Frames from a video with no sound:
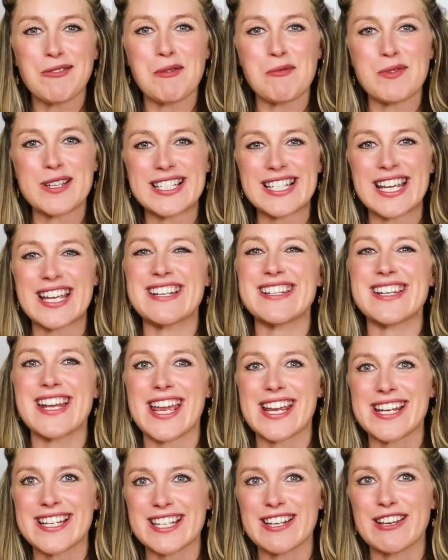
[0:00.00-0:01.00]
when we say
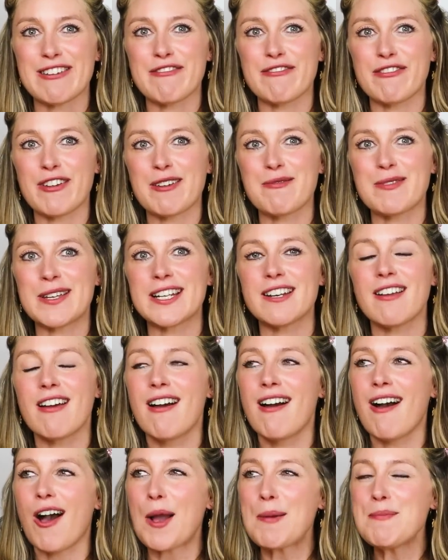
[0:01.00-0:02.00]
native? I mean,
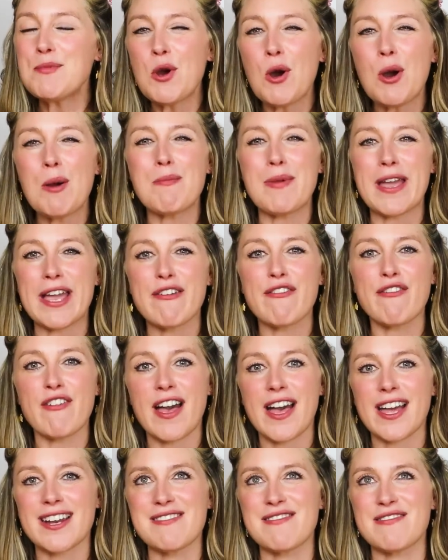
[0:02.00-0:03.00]
I'm not a big
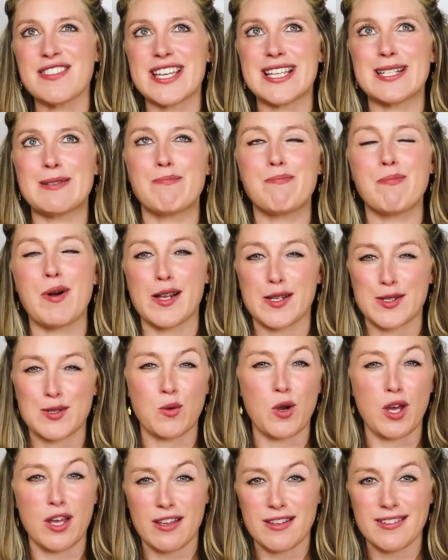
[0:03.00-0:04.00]
fan of these
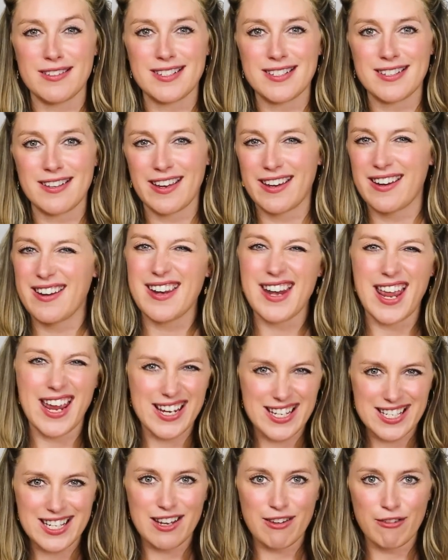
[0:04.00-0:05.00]
buzzwords like
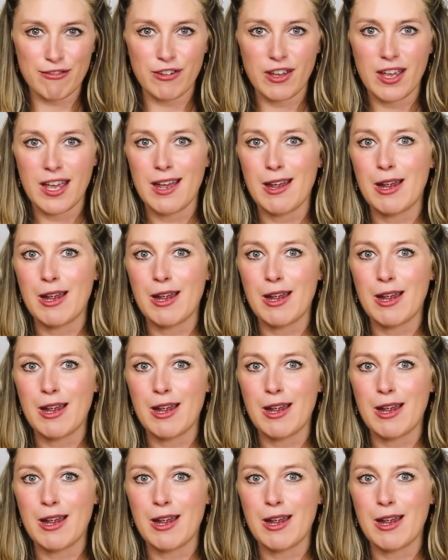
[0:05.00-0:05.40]
native.